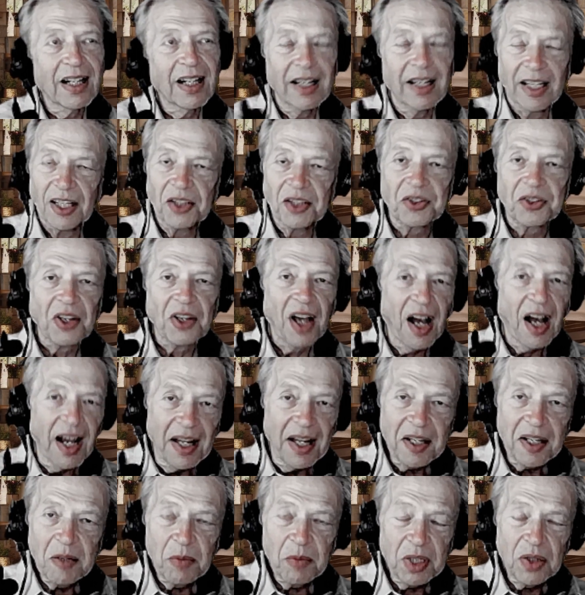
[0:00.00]
Is
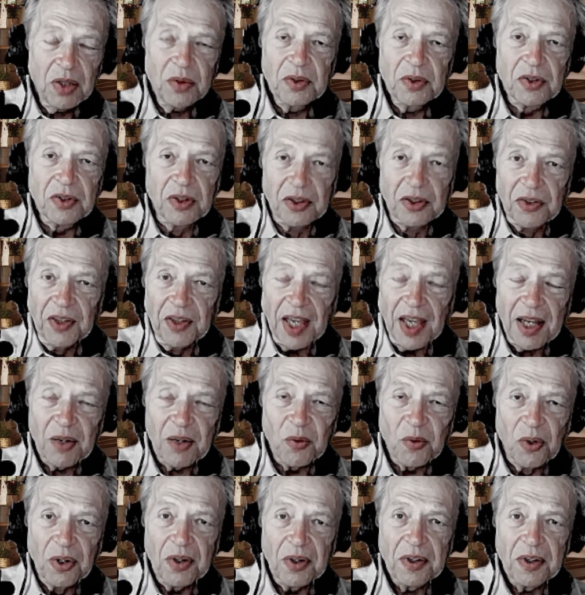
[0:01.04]
unabuse, is that a
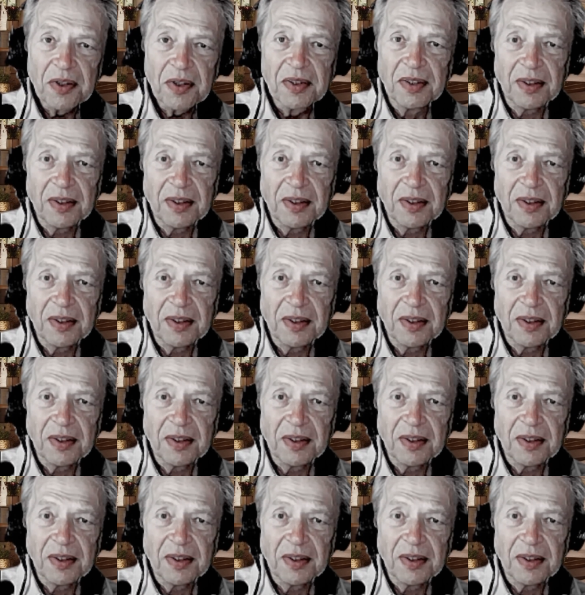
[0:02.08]
word?